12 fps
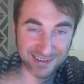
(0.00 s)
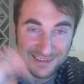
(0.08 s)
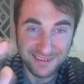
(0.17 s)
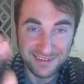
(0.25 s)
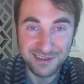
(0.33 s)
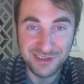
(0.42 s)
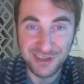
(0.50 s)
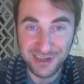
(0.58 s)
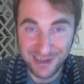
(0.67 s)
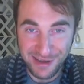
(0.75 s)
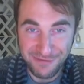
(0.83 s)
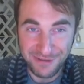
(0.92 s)
that's good
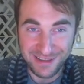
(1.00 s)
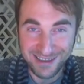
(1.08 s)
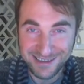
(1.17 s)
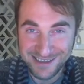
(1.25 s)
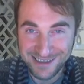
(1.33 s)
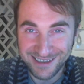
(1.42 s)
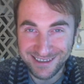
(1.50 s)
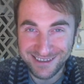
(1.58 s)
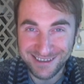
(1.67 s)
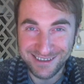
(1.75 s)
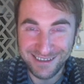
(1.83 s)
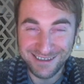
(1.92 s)
enough.
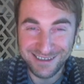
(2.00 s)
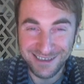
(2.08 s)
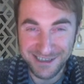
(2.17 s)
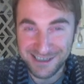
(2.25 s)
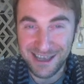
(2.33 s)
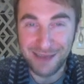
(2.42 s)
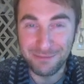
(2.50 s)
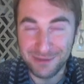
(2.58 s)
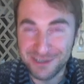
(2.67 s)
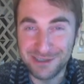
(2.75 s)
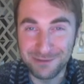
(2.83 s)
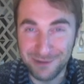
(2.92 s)
It
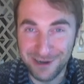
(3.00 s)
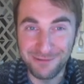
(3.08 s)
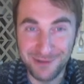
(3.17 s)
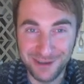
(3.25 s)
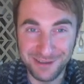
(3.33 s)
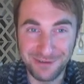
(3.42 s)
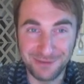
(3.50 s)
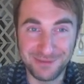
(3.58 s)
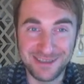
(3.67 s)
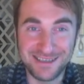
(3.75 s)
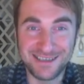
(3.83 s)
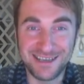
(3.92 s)
establishes what I want from
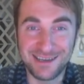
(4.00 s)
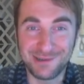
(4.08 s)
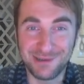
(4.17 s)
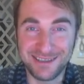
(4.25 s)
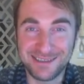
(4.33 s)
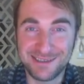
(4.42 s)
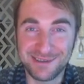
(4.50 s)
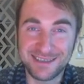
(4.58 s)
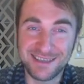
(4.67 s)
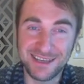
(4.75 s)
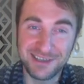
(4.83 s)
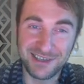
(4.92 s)
this sequence. So
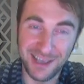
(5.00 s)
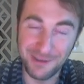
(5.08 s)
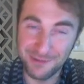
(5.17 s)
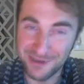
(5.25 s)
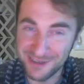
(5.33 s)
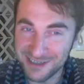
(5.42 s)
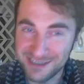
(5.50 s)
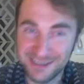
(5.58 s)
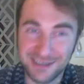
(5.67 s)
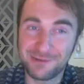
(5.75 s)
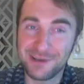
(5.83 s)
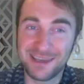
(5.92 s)
essentially, I want just a
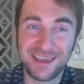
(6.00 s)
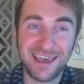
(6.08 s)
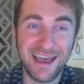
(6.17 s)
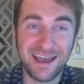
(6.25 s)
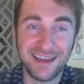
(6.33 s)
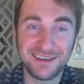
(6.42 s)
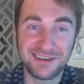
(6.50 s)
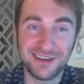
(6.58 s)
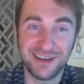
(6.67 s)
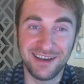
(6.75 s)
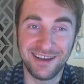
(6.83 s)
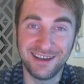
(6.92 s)
quick catch
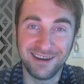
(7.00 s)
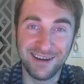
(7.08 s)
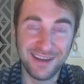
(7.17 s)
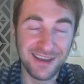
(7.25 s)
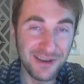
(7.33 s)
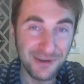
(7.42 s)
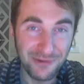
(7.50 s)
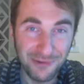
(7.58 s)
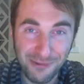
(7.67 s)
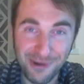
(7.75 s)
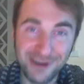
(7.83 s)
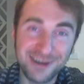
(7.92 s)
on
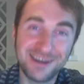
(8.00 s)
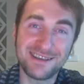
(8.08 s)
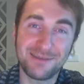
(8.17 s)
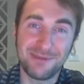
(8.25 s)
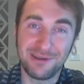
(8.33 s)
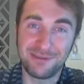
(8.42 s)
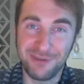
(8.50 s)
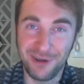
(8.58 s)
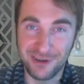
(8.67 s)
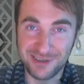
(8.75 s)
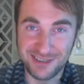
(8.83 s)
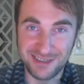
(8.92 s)
what it is about
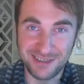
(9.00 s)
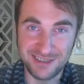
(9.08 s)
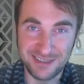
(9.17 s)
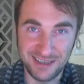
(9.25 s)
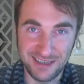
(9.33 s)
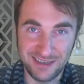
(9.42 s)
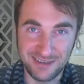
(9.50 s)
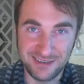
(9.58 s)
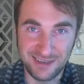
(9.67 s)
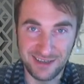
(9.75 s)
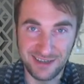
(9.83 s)
foxes that